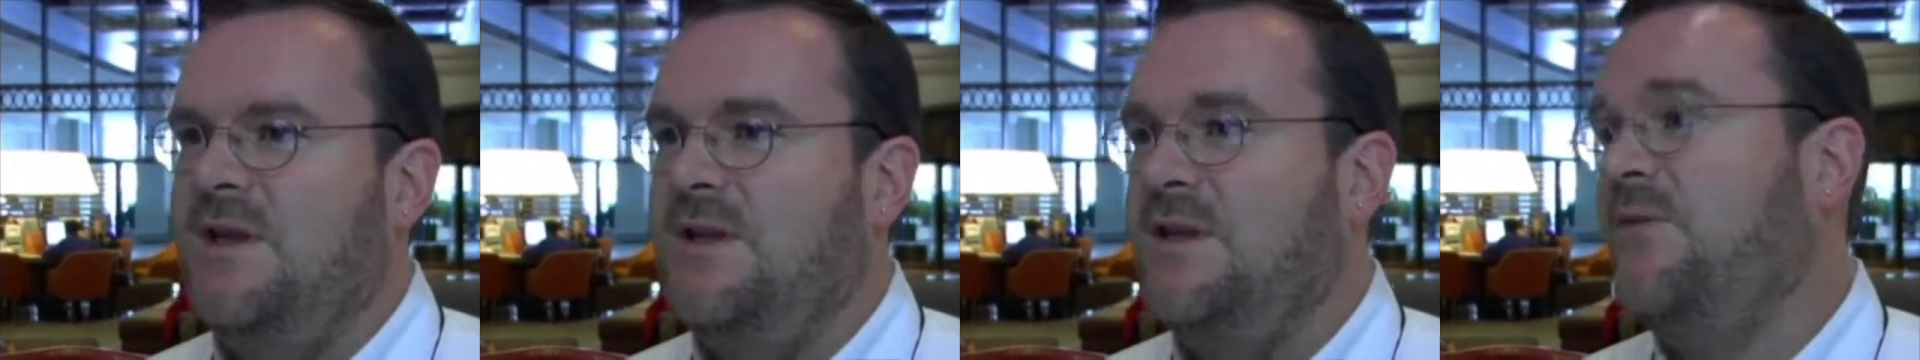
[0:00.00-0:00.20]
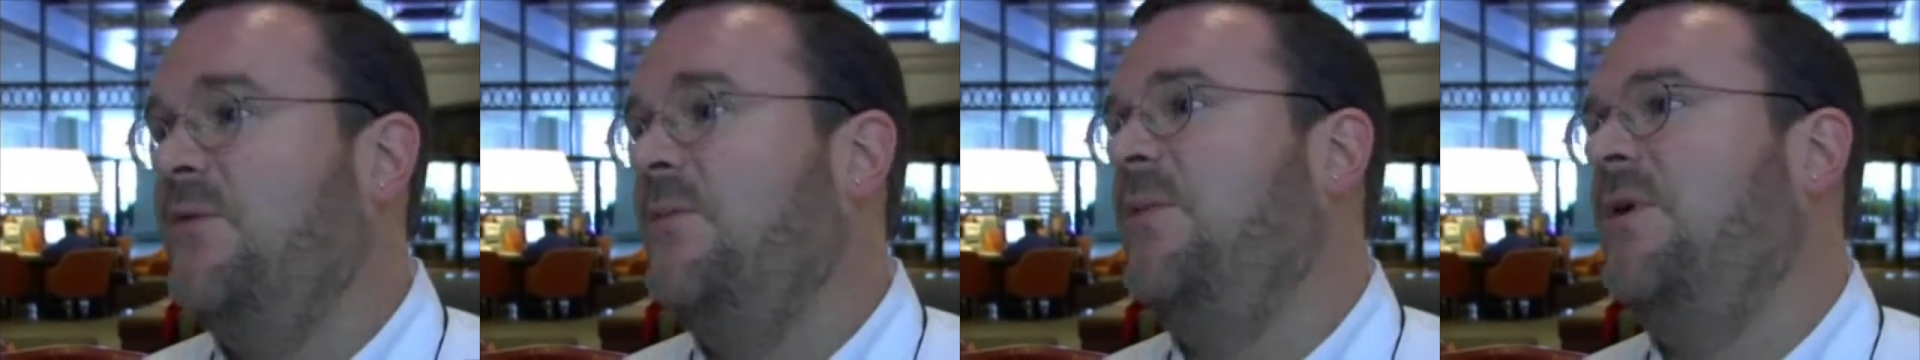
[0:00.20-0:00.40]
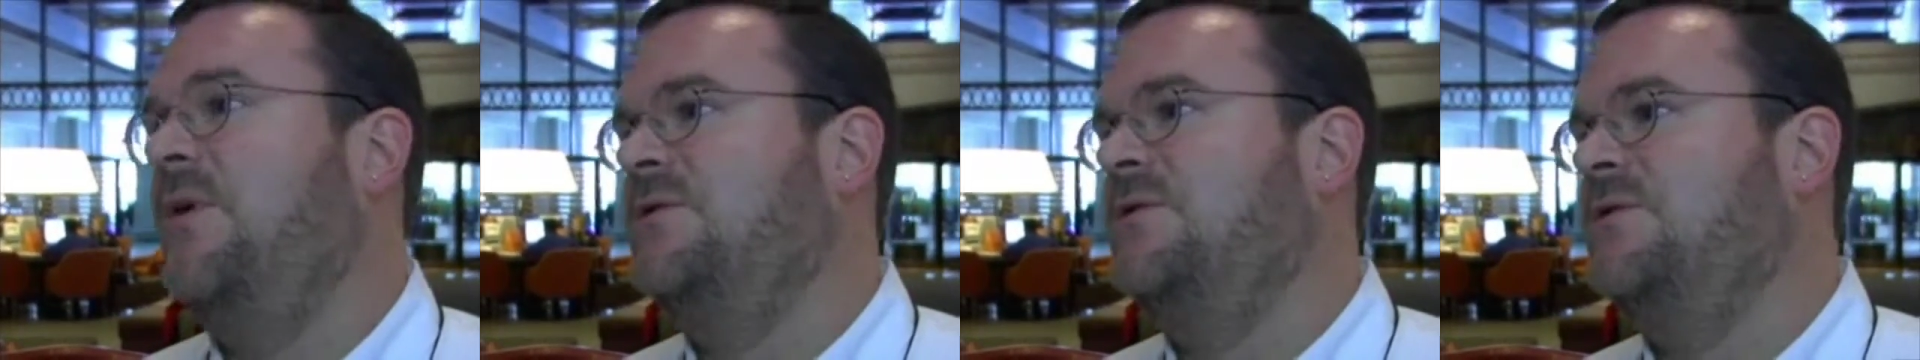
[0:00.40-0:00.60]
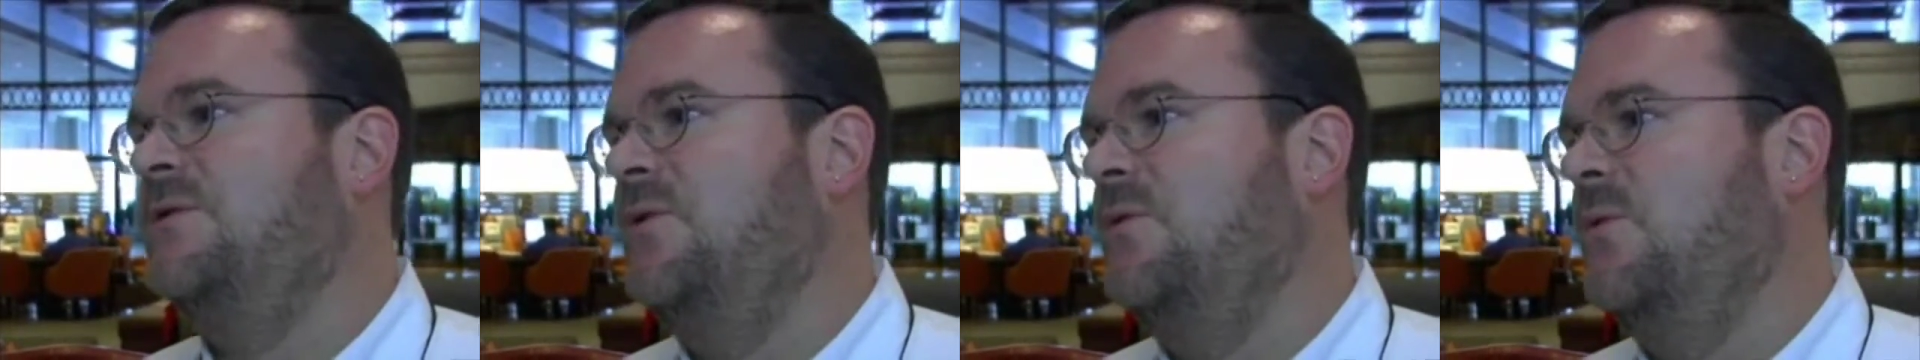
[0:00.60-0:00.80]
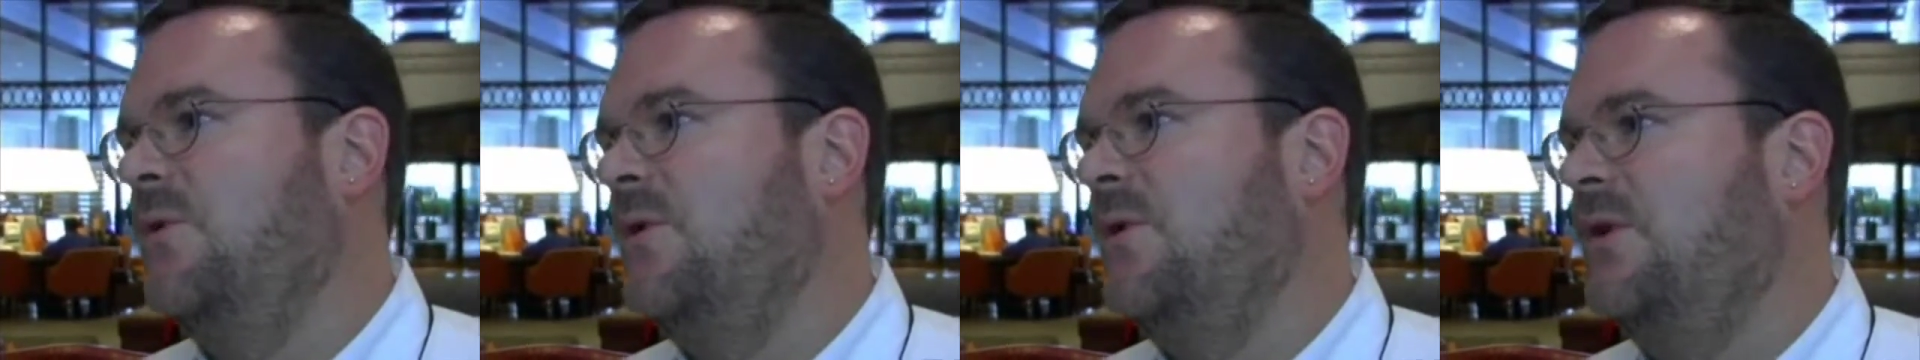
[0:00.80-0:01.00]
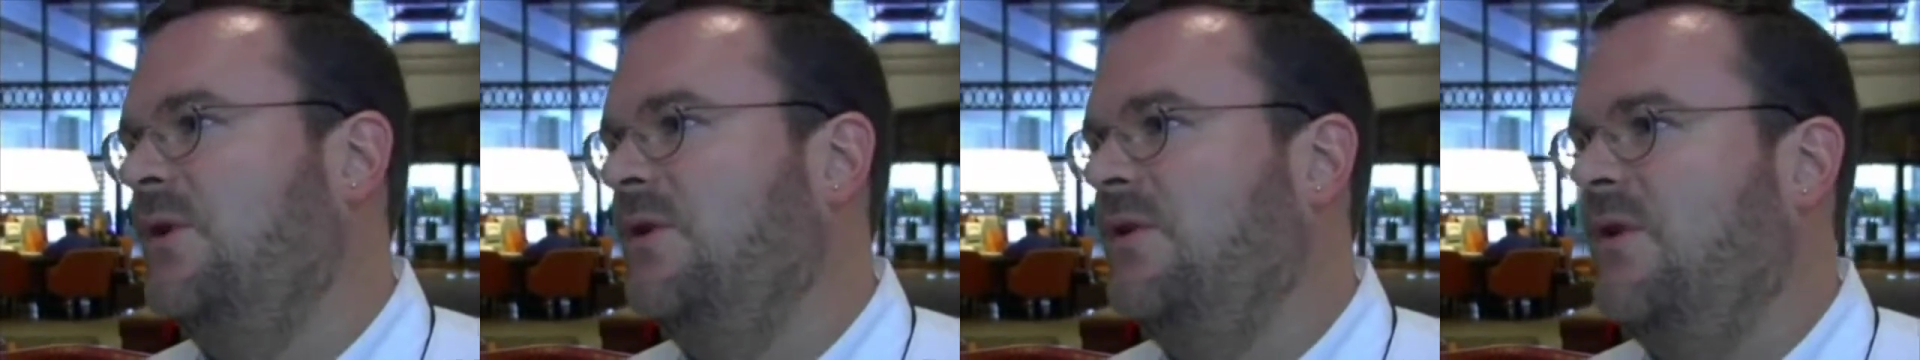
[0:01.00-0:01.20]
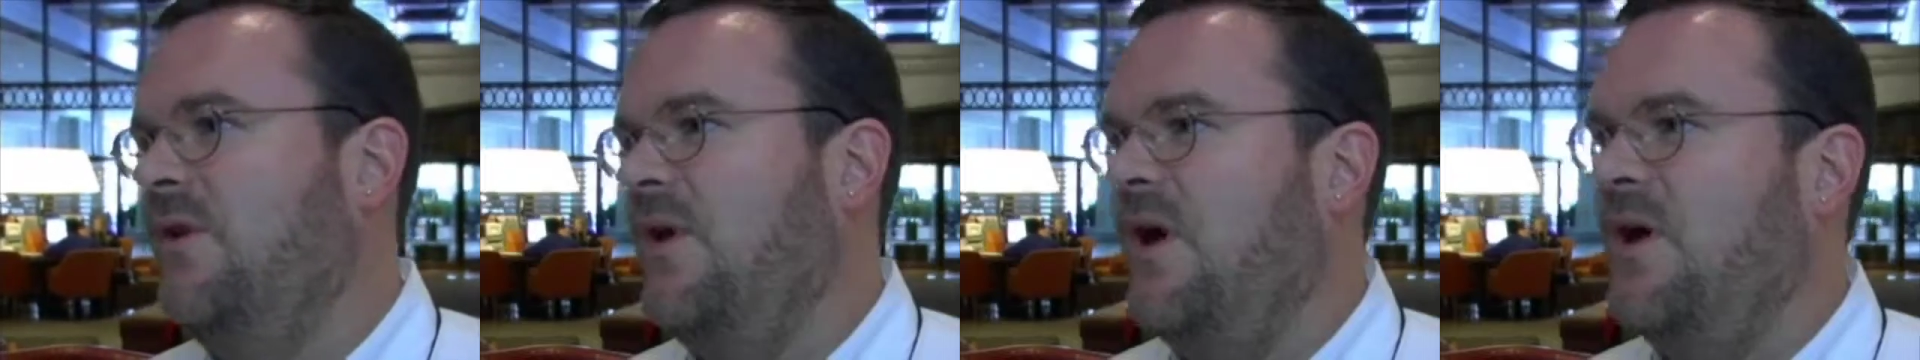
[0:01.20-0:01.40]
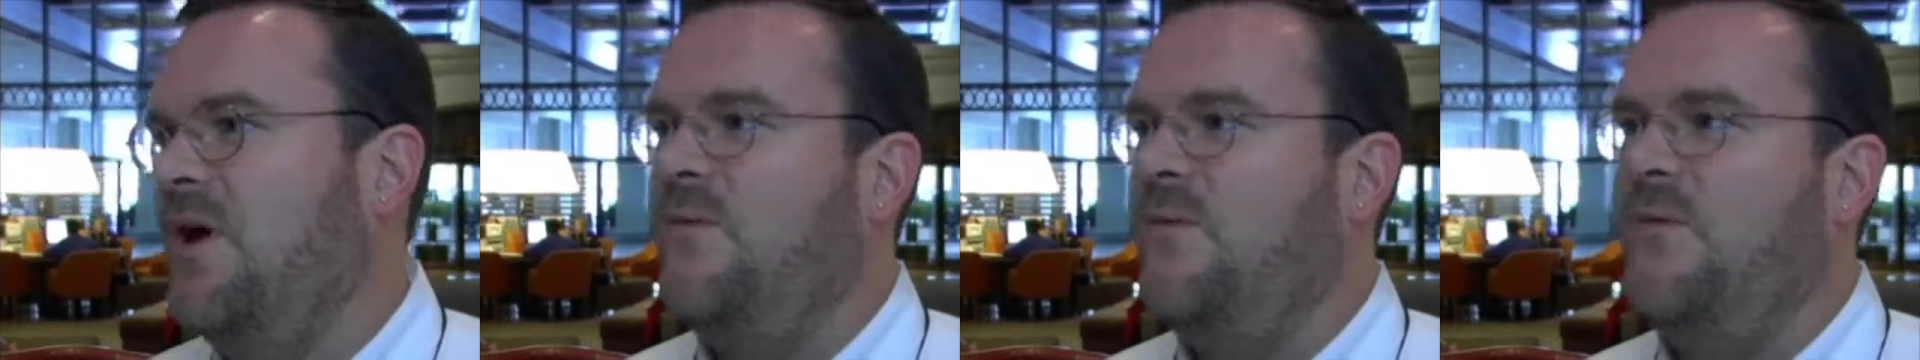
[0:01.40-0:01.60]
different parts of the world,
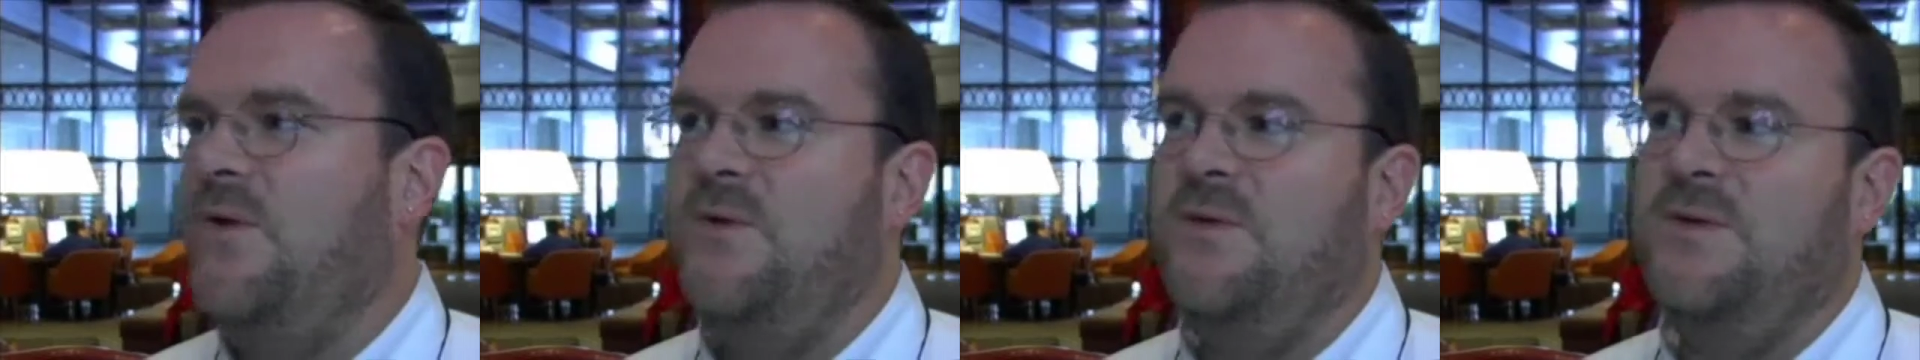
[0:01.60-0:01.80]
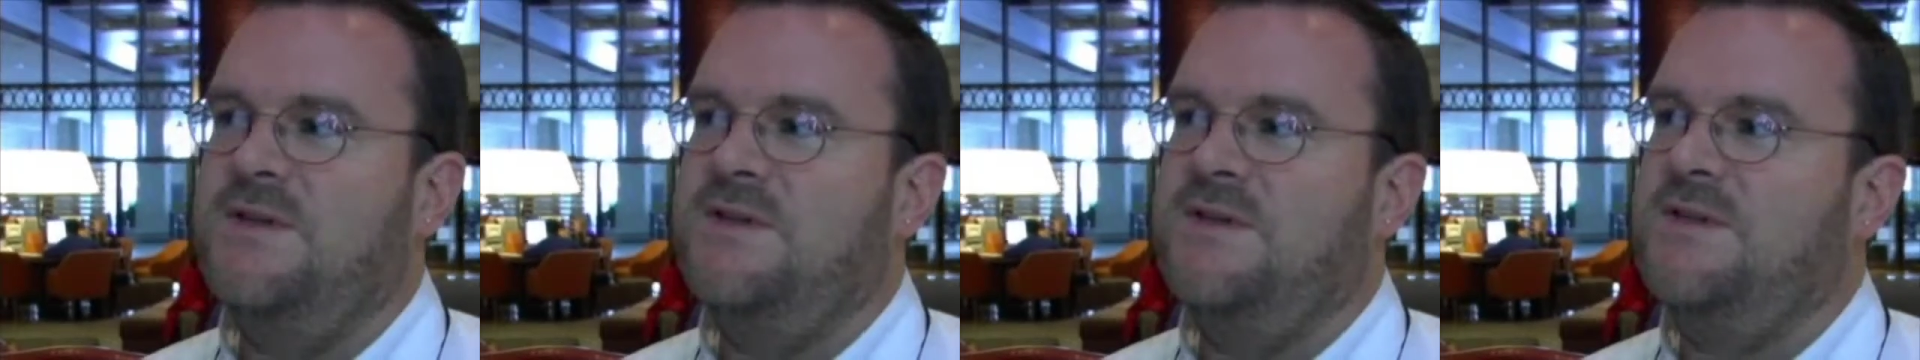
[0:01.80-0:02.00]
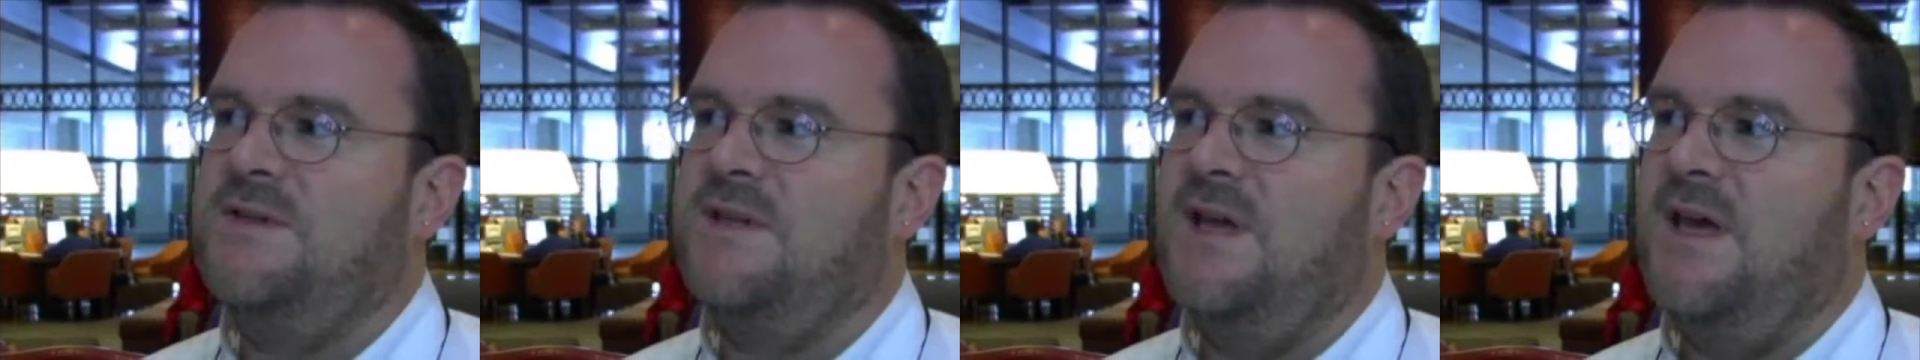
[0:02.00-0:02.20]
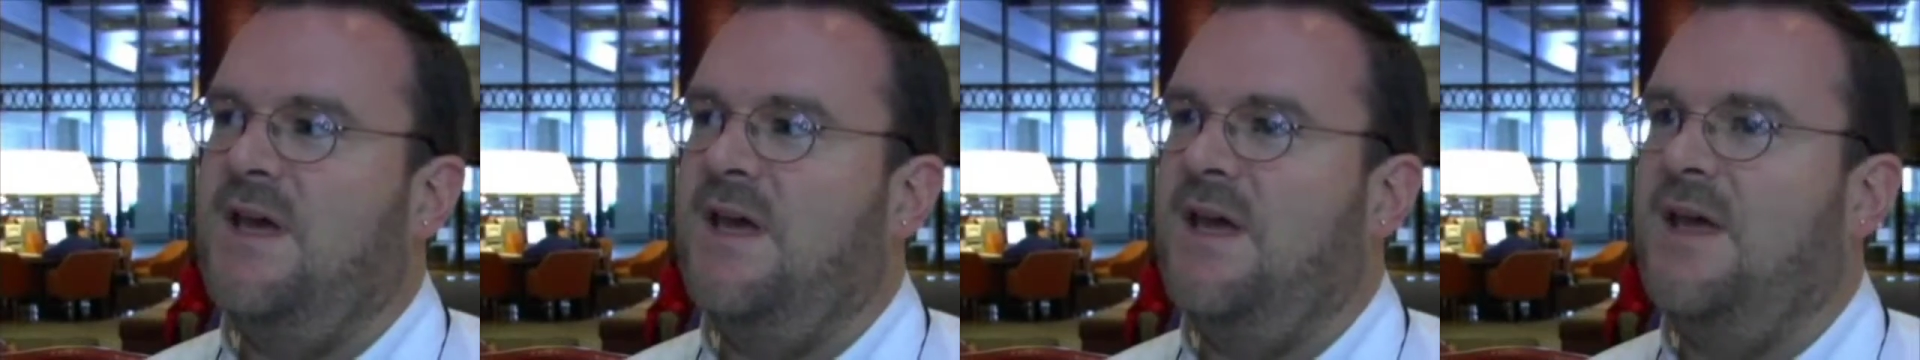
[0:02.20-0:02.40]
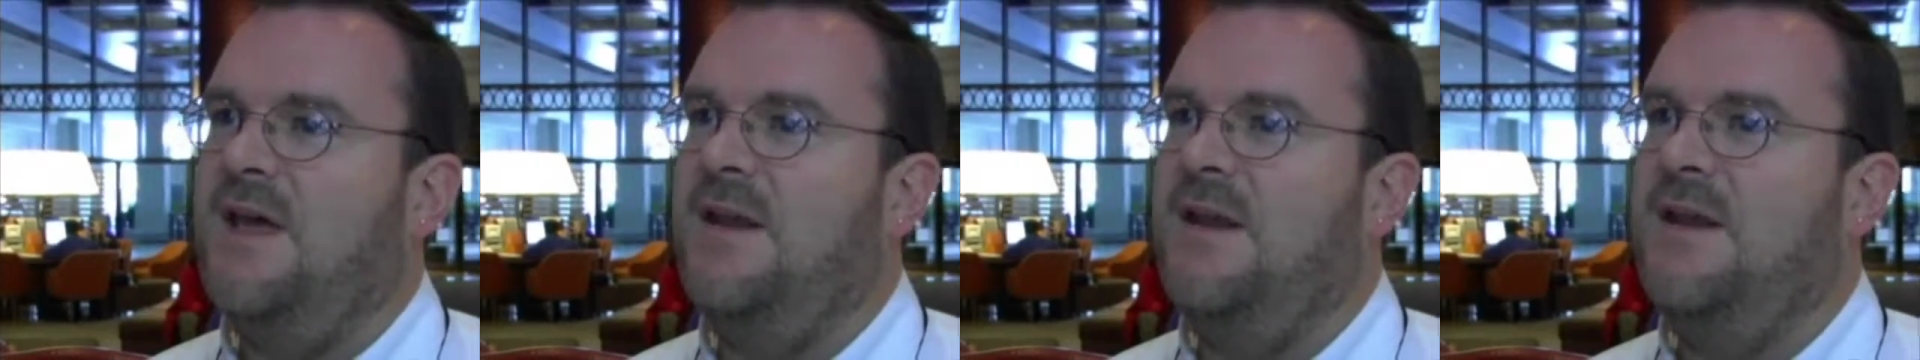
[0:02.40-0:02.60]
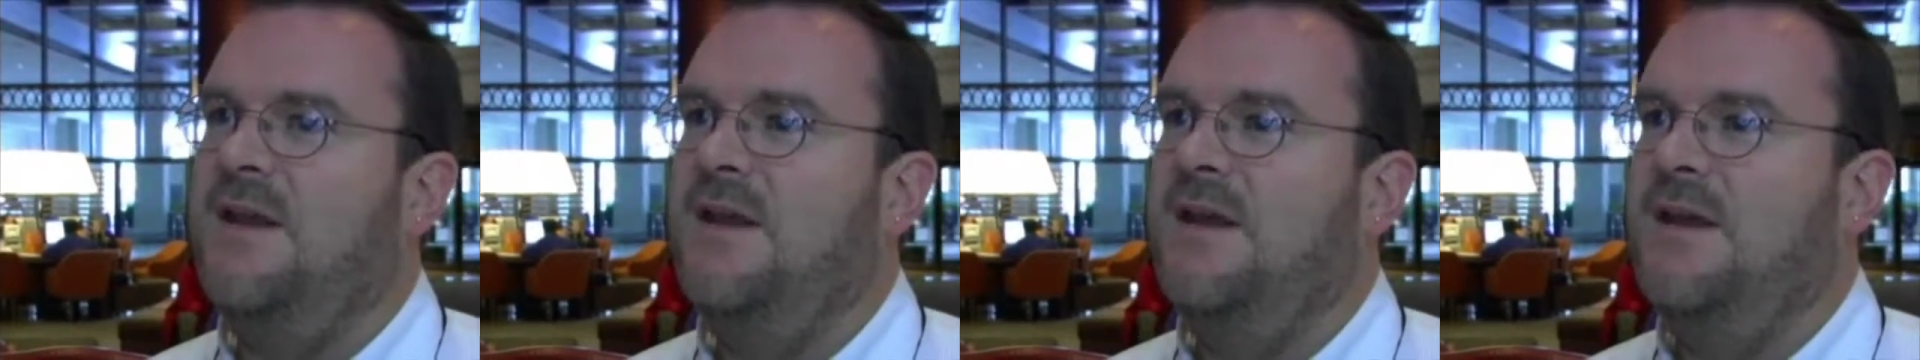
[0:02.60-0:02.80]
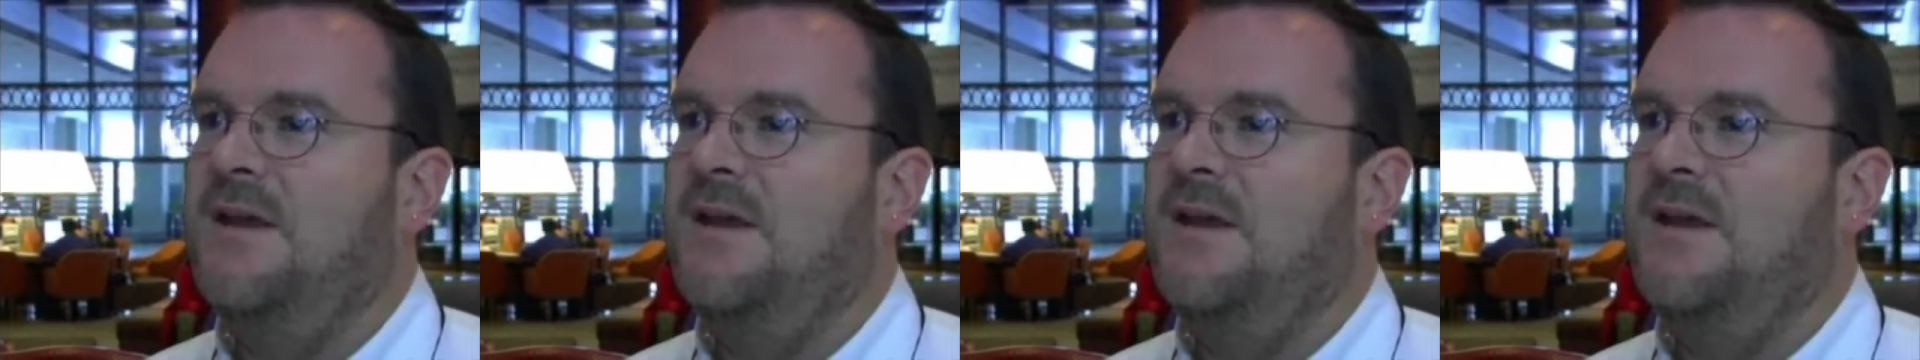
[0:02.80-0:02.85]
all focused on